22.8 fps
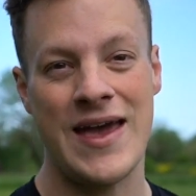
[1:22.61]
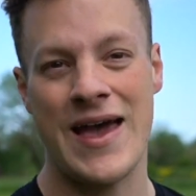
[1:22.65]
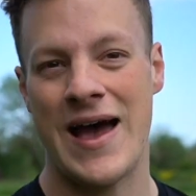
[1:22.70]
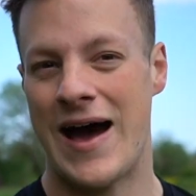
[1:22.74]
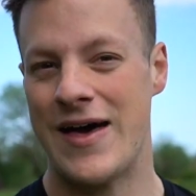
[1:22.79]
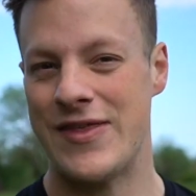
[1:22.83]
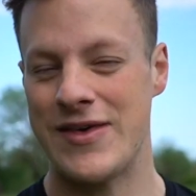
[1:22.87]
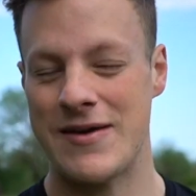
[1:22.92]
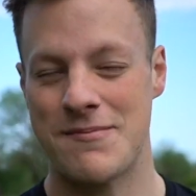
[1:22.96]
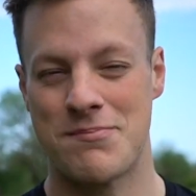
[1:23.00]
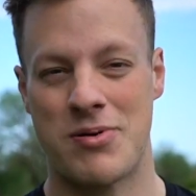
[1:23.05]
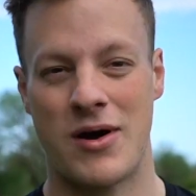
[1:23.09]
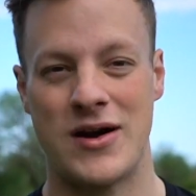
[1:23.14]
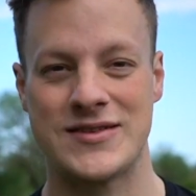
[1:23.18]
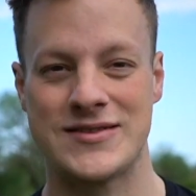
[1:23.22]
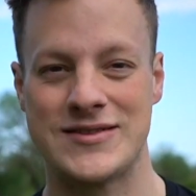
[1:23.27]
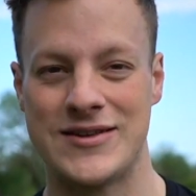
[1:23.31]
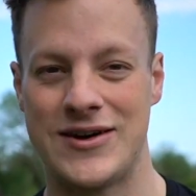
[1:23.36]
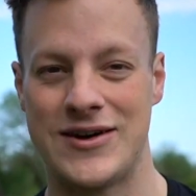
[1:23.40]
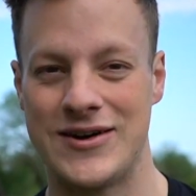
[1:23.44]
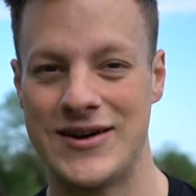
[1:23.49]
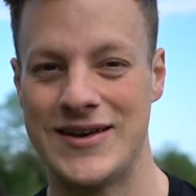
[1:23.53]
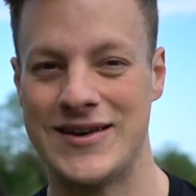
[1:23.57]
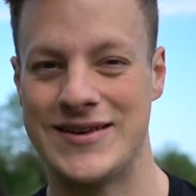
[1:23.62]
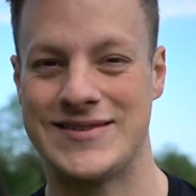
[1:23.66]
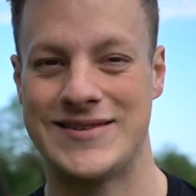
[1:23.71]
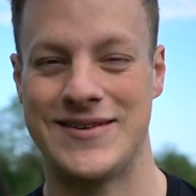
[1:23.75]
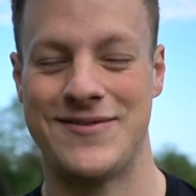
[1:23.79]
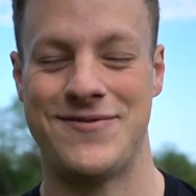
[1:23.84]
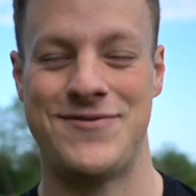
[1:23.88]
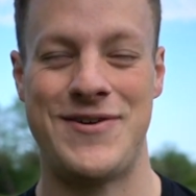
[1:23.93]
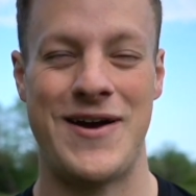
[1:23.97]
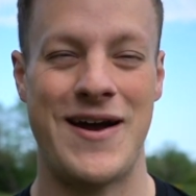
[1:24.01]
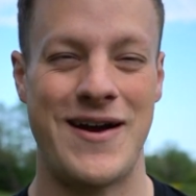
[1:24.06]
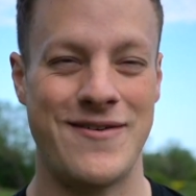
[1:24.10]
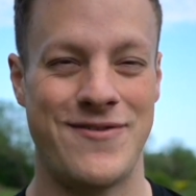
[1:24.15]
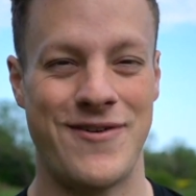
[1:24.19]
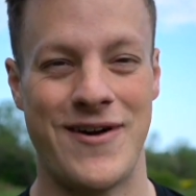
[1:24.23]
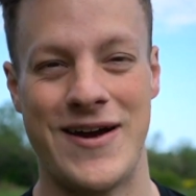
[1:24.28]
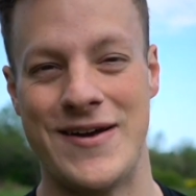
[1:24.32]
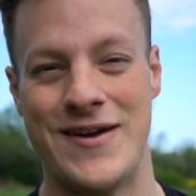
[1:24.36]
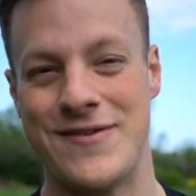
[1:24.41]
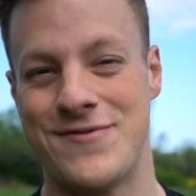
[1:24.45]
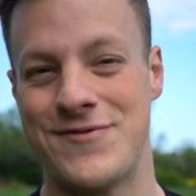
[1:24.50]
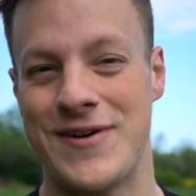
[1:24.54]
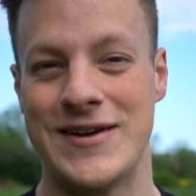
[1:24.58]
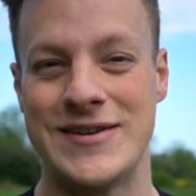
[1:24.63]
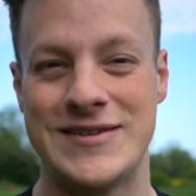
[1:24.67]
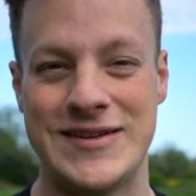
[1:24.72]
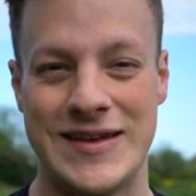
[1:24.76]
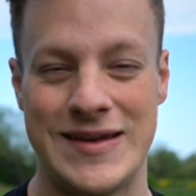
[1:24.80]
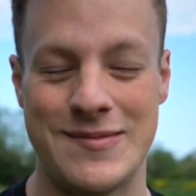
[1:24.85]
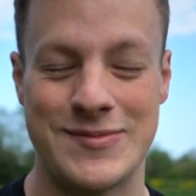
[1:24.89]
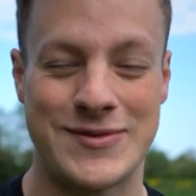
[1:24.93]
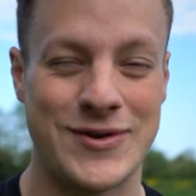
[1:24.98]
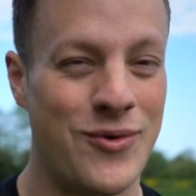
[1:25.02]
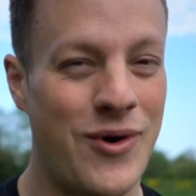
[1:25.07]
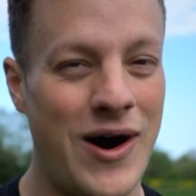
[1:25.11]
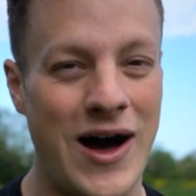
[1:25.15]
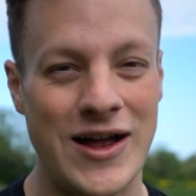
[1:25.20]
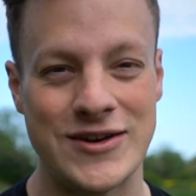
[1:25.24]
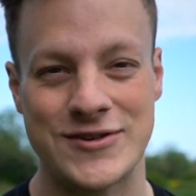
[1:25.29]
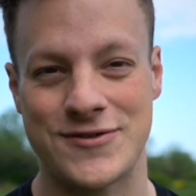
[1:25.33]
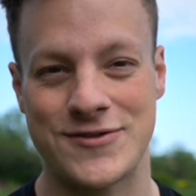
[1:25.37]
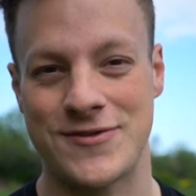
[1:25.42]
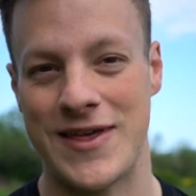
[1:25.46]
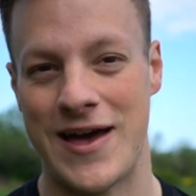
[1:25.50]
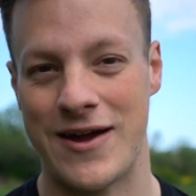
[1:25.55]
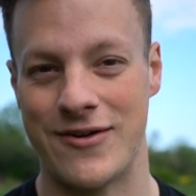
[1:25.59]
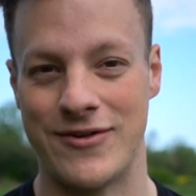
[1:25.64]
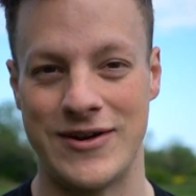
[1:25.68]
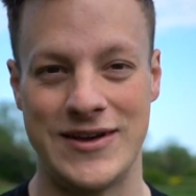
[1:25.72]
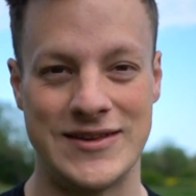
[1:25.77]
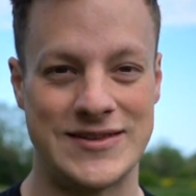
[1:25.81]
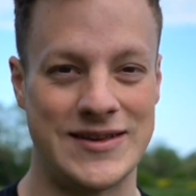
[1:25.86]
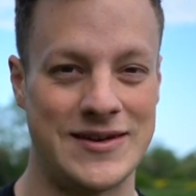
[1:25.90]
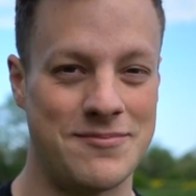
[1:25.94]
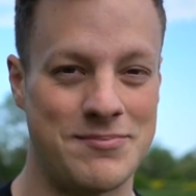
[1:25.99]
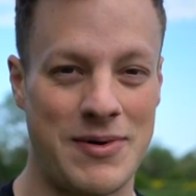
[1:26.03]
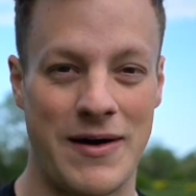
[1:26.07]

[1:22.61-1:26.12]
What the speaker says: I think Barcelona is a very fun team to watch for that reason.